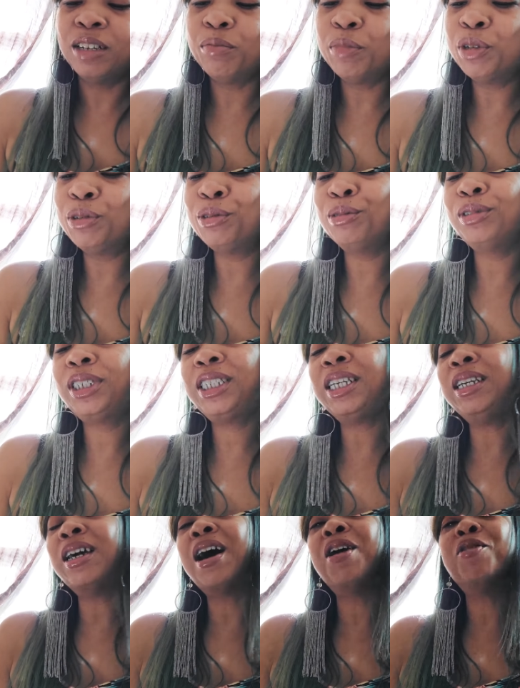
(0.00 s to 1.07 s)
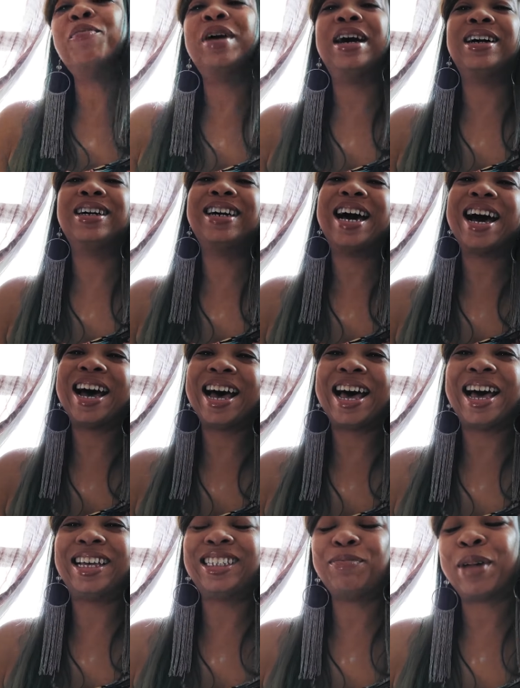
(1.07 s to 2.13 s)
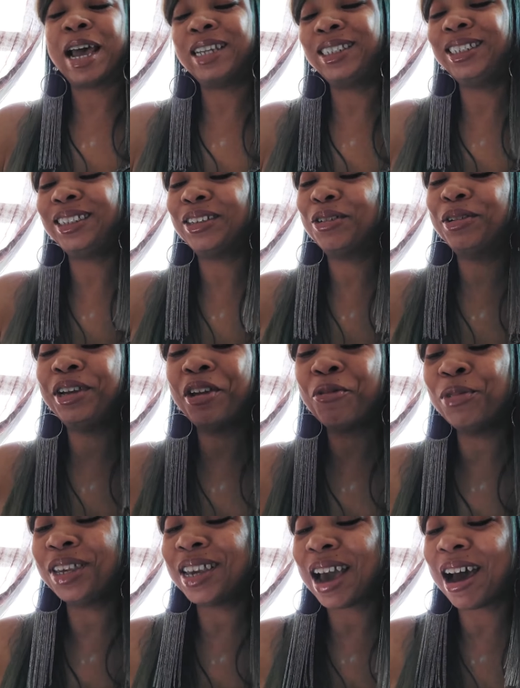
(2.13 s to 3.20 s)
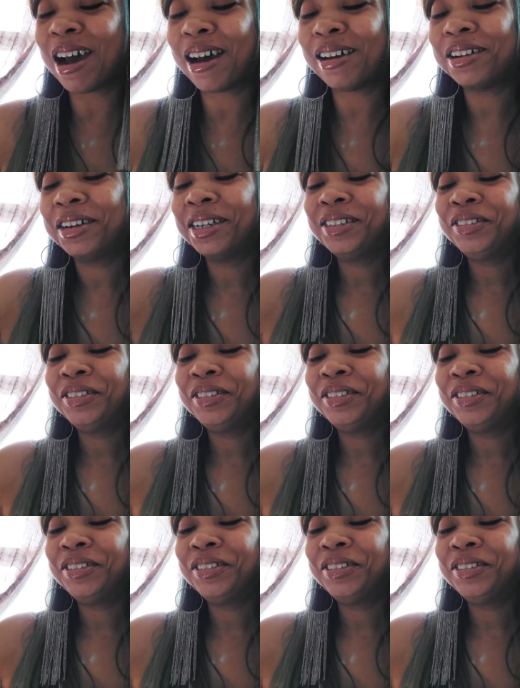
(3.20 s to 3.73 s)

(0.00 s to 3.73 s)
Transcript: the moon. See, oh my God, Pisces. So here we are.